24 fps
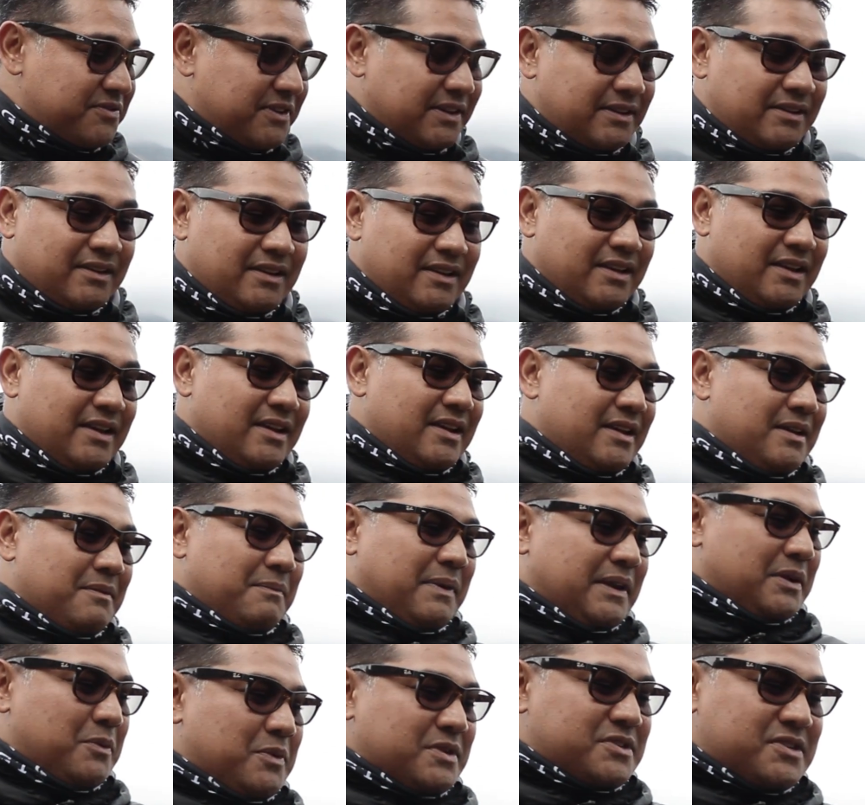fit.
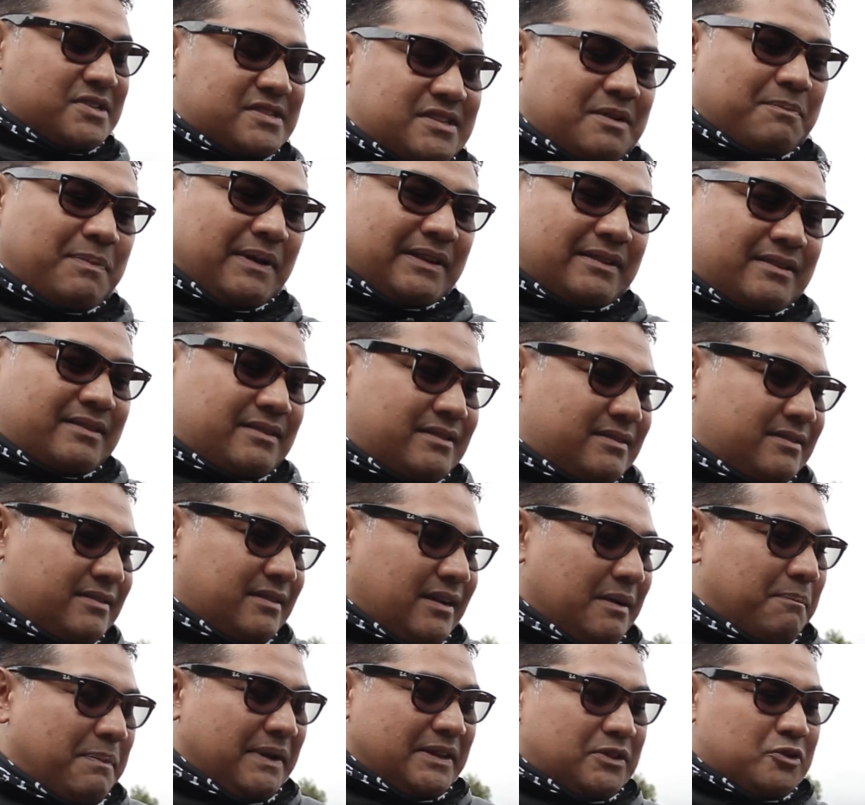But it was just a bit
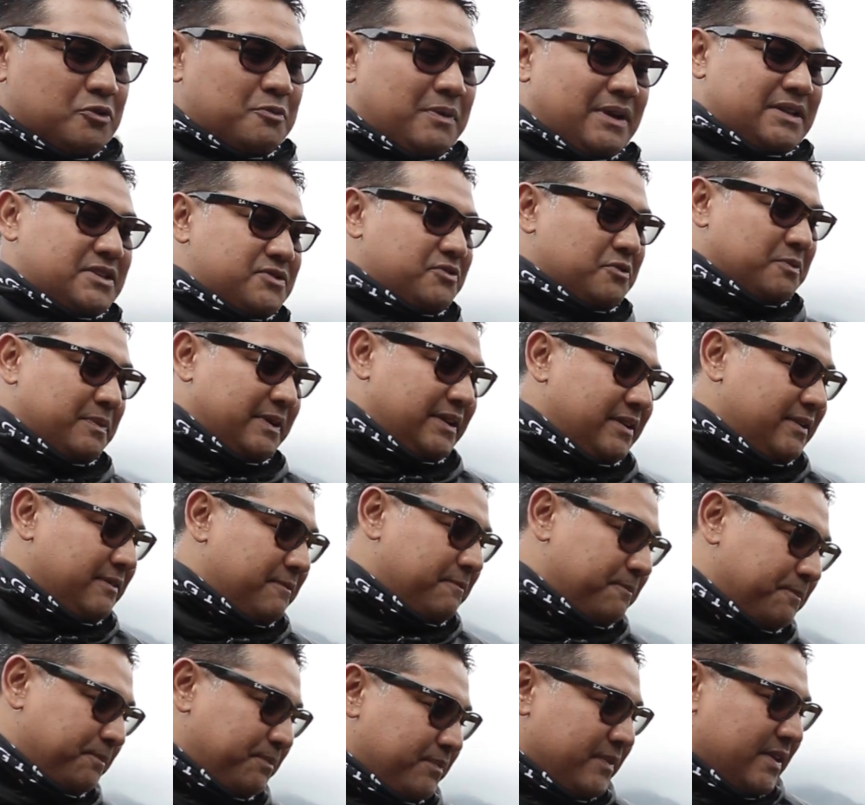too much for me.
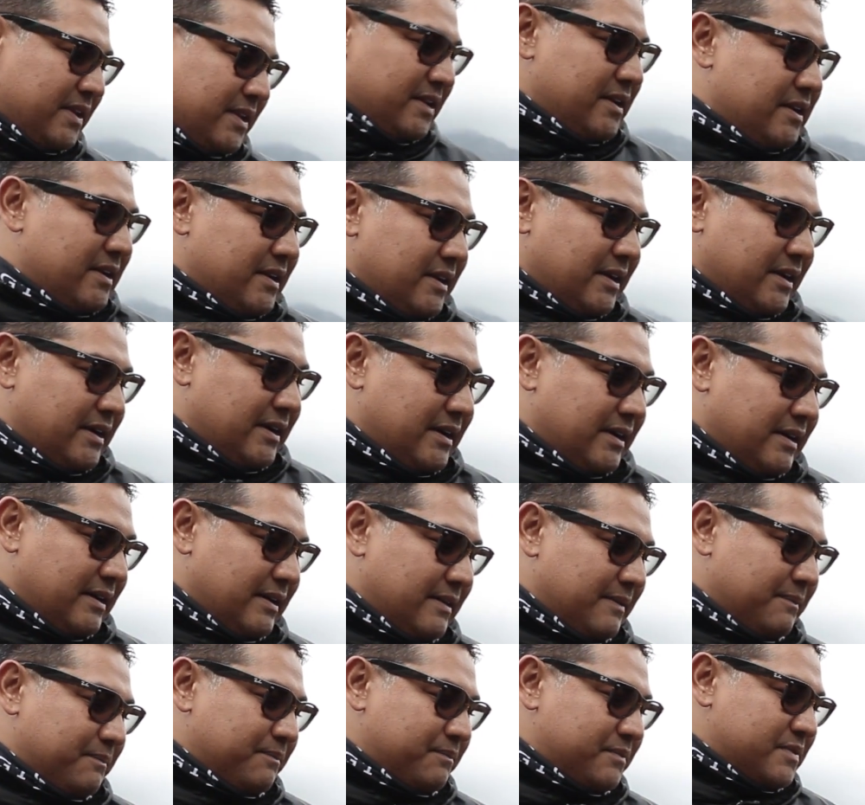
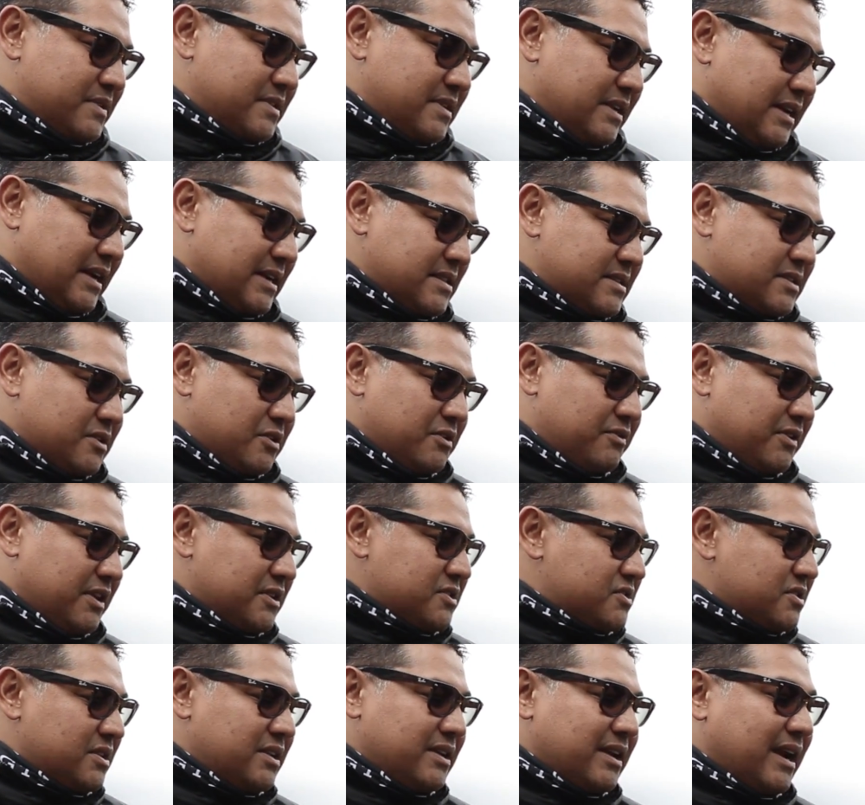So
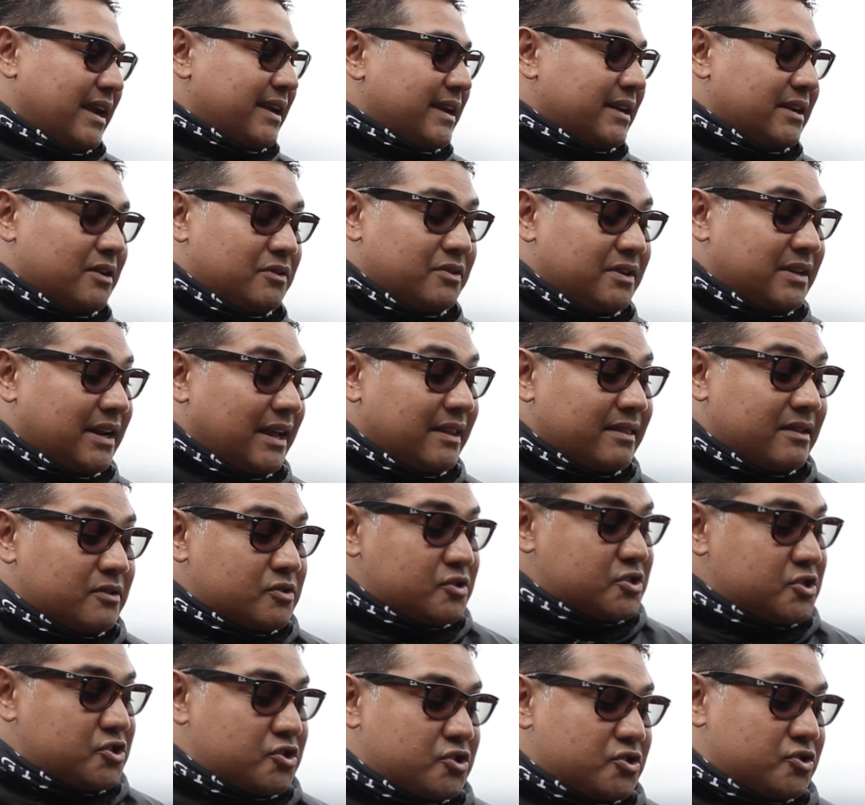eventually I can only run those
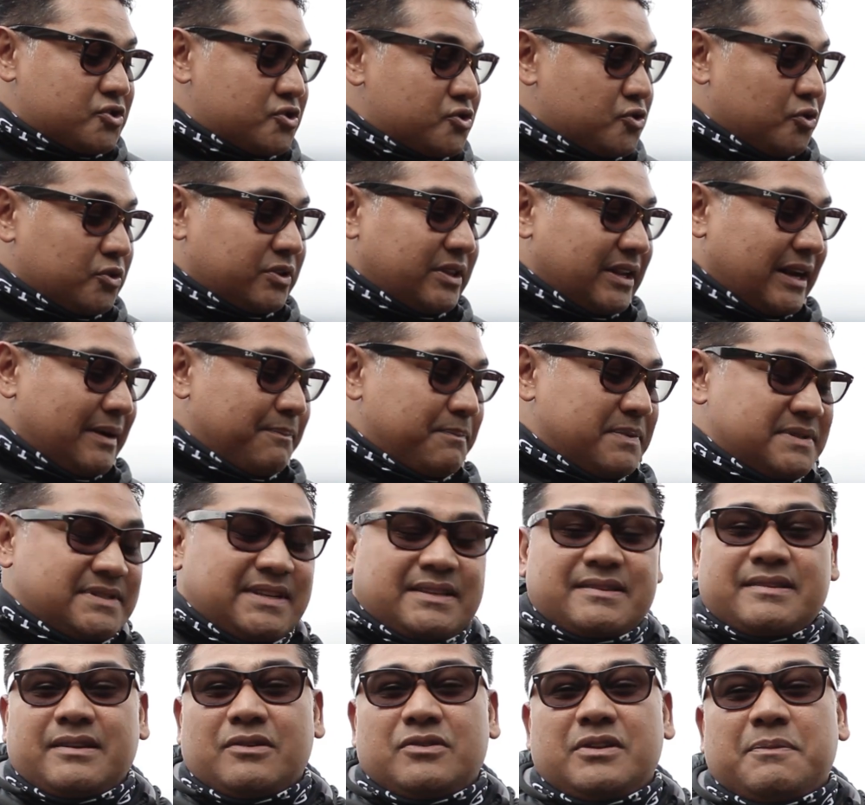short trumpets.
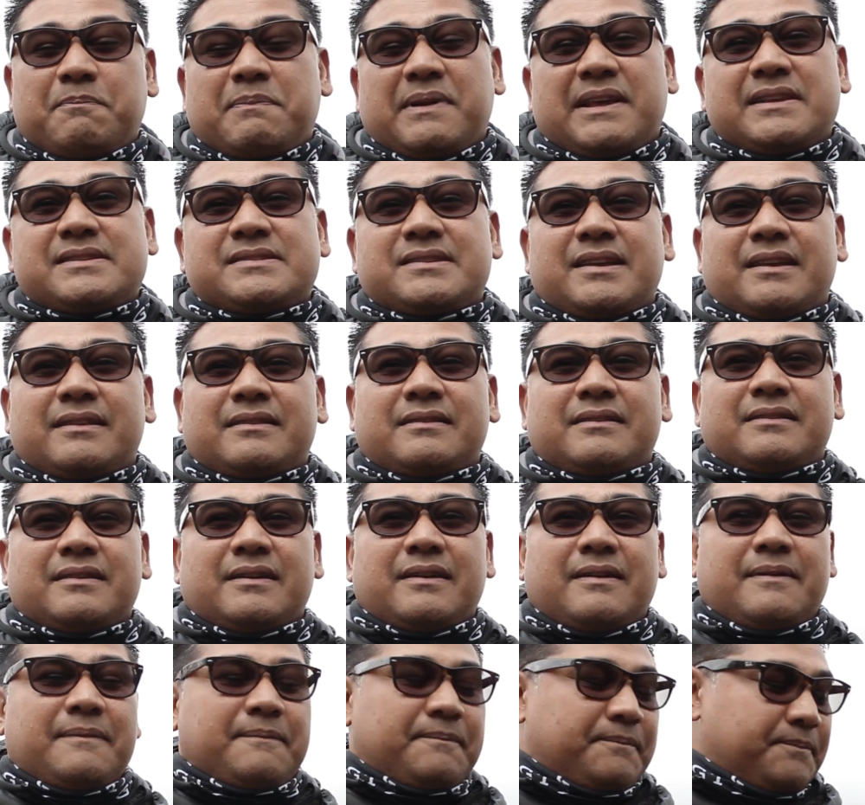That's the only place that,
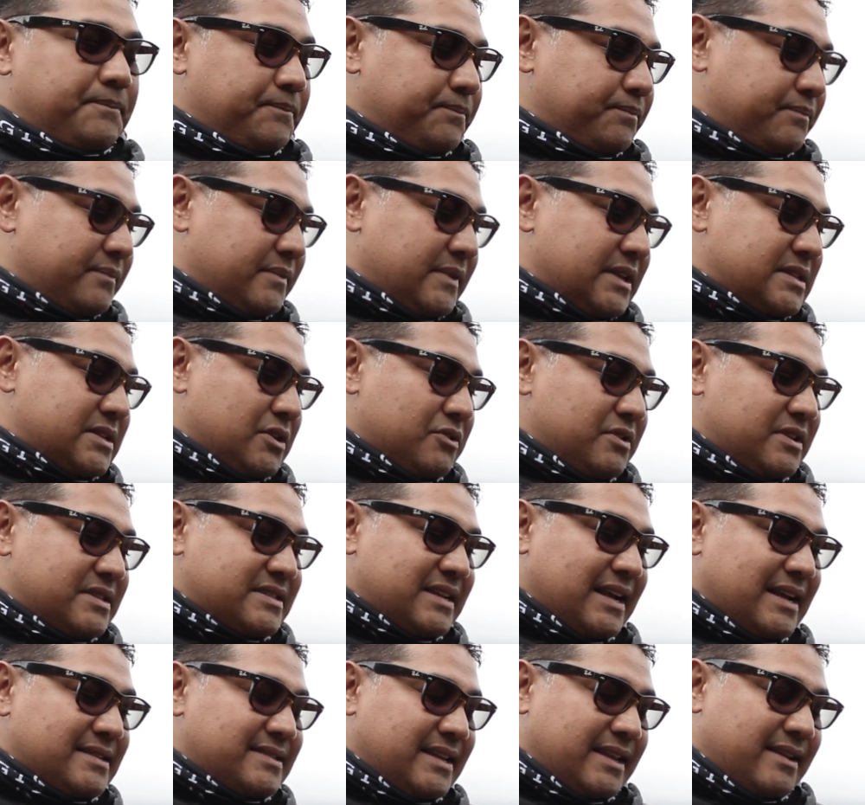that's the only
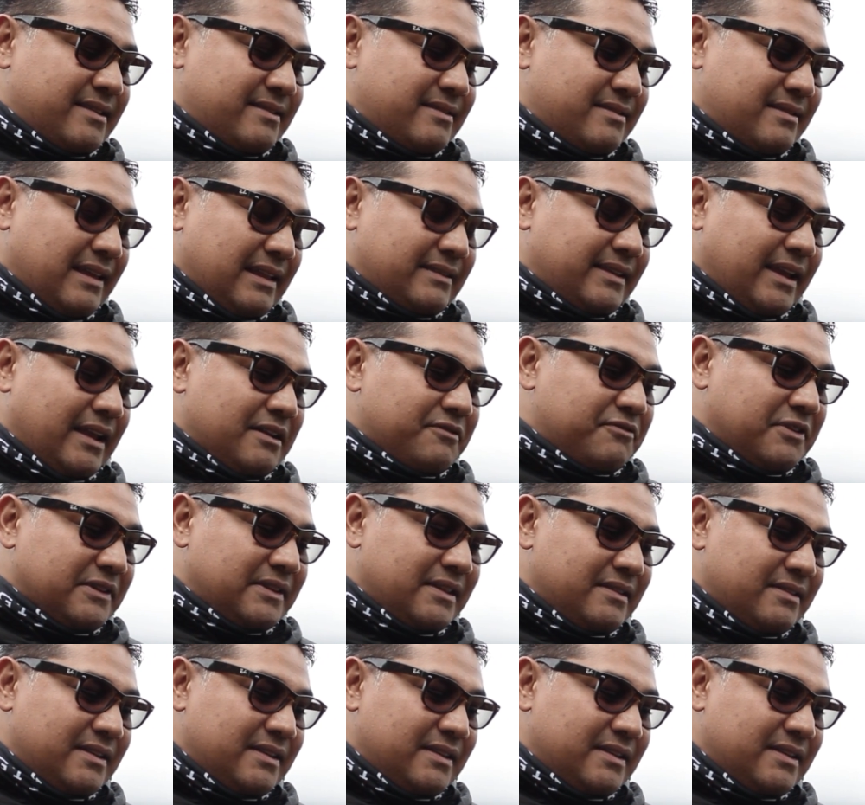size that can fit in